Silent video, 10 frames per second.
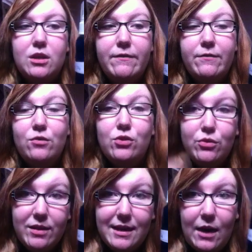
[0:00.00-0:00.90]
If you
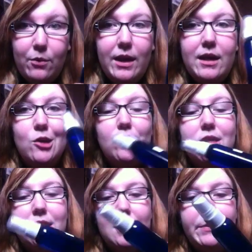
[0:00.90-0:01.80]
do it that way, you
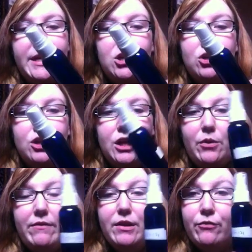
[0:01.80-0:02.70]
just need to make sure that you
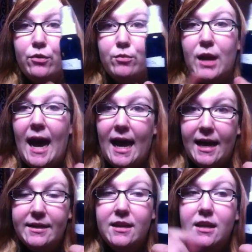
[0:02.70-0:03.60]
have enough room to
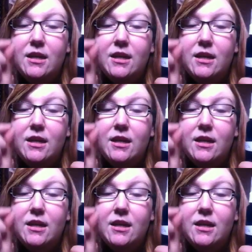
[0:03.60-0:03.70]
add